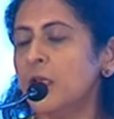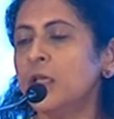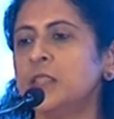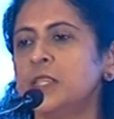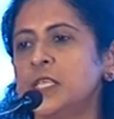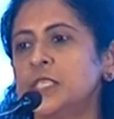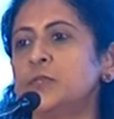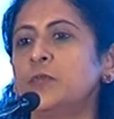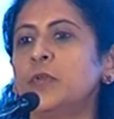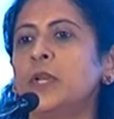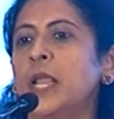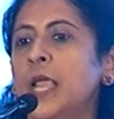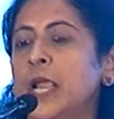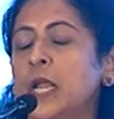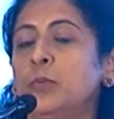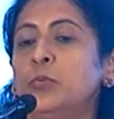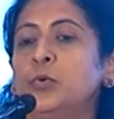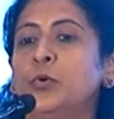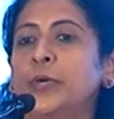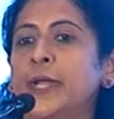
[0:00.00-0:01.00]
This will
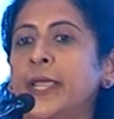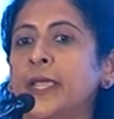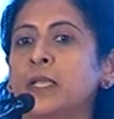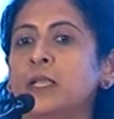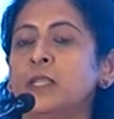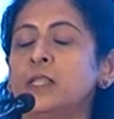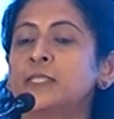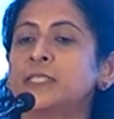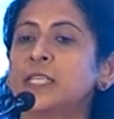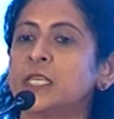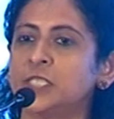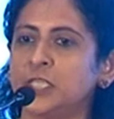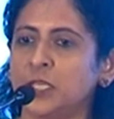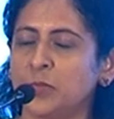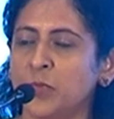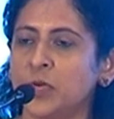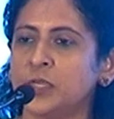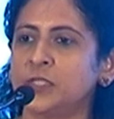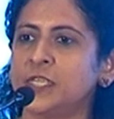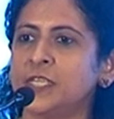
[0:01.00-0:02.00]
help to tackle such
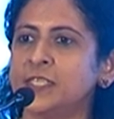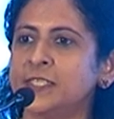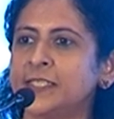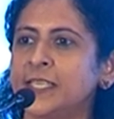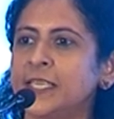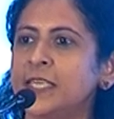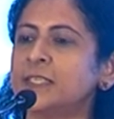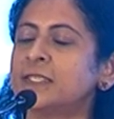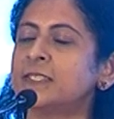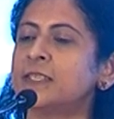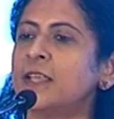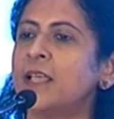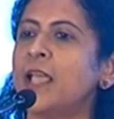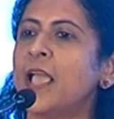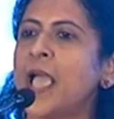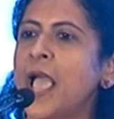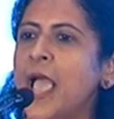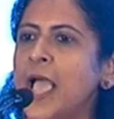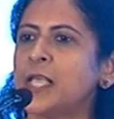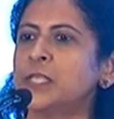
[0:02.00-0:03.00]
emergencies
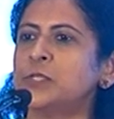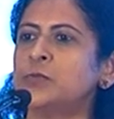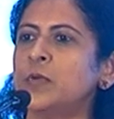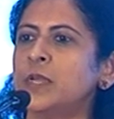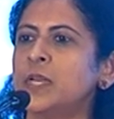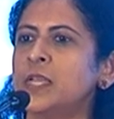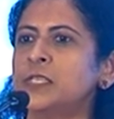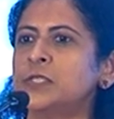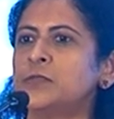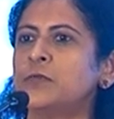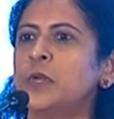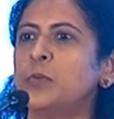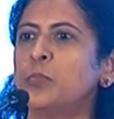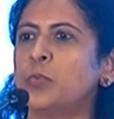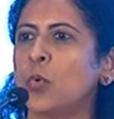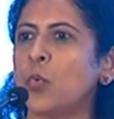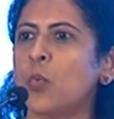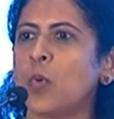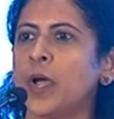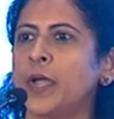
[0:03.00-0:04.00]
as well as will
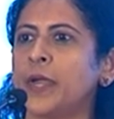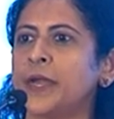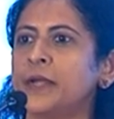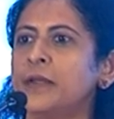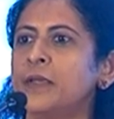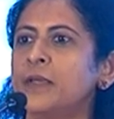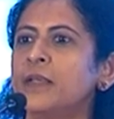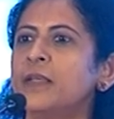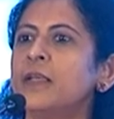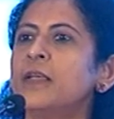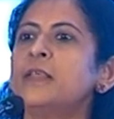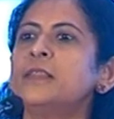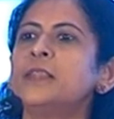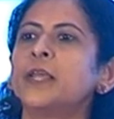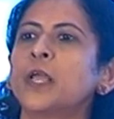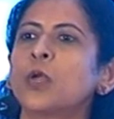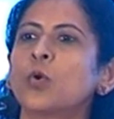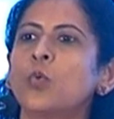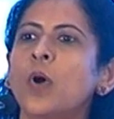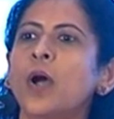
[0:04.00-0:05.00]
provide the
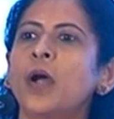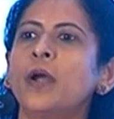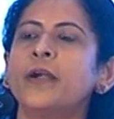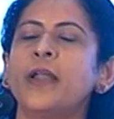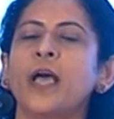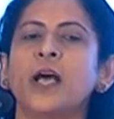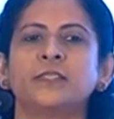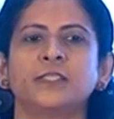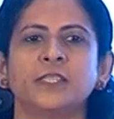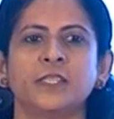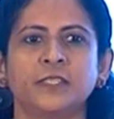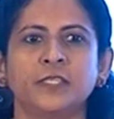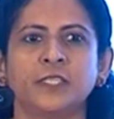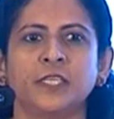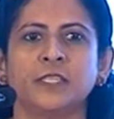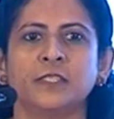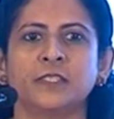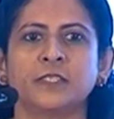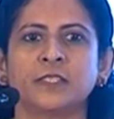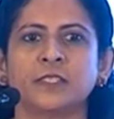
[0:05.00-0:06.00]
required
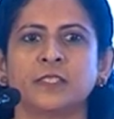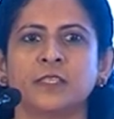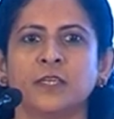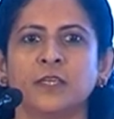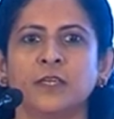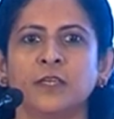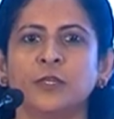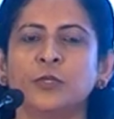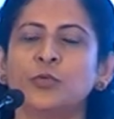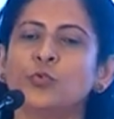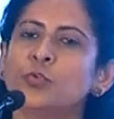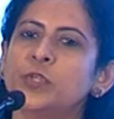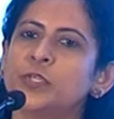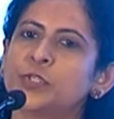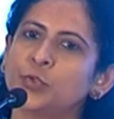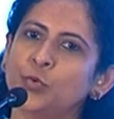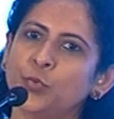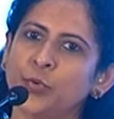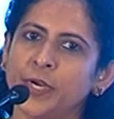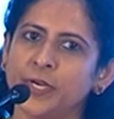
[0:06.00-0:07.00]
assistance to the
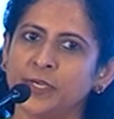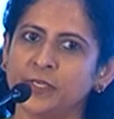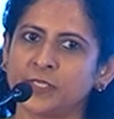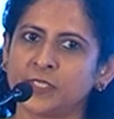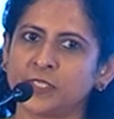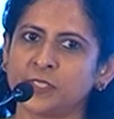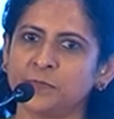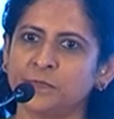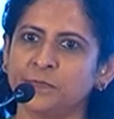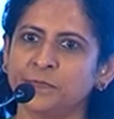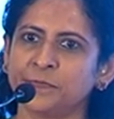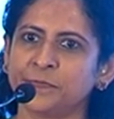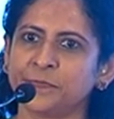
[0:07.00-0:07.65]
students.